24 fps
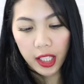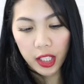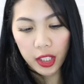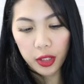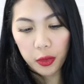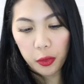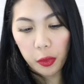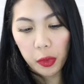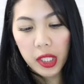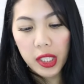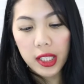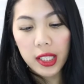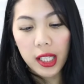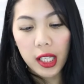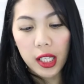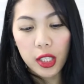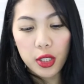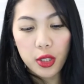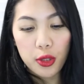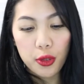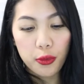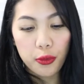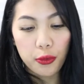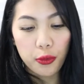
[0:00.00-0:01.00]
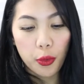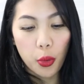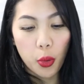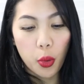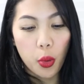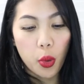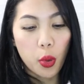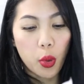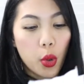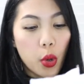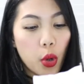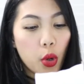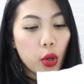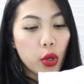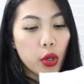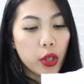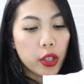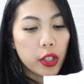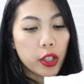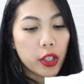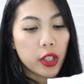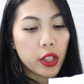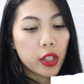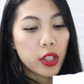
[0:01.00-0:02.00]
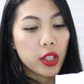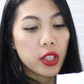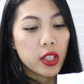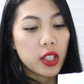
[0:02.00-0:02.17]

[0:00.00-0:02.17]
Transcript: it retails for